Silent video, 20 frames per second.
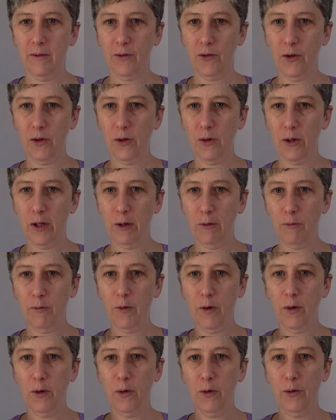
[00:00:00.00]
so you can
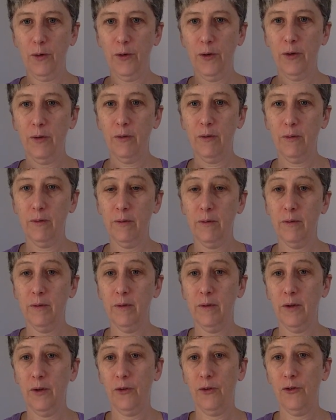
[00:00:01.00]
fold
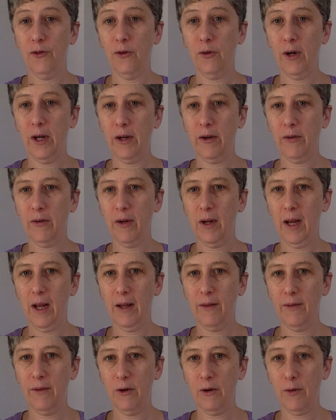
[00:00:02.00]
this joint
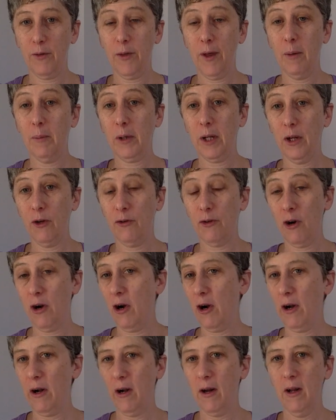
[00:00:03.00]
and your thumb can
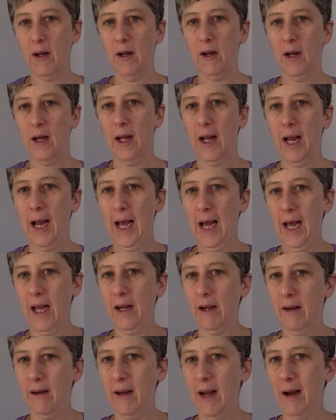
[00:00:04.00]
turn
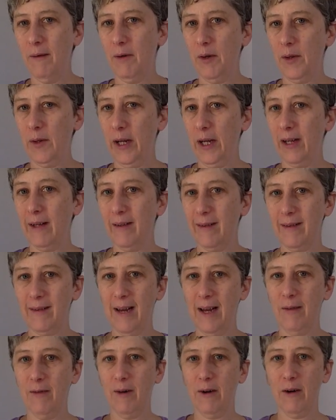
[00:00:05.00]
and everything can
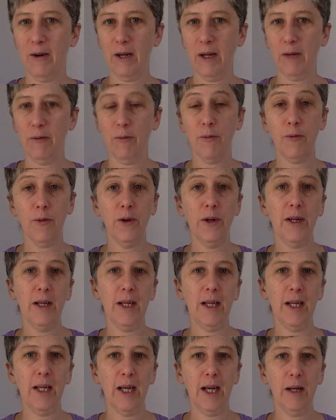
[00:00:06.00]
stay very
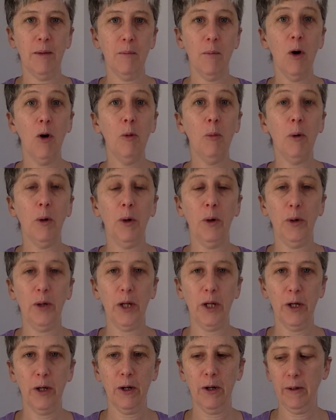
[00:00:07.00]
free and mobile
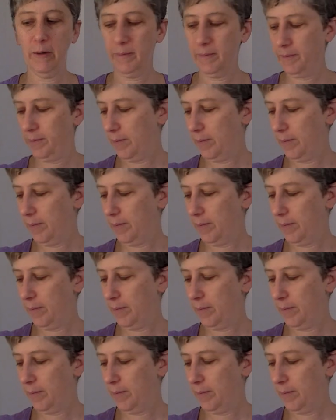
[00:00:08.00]
here.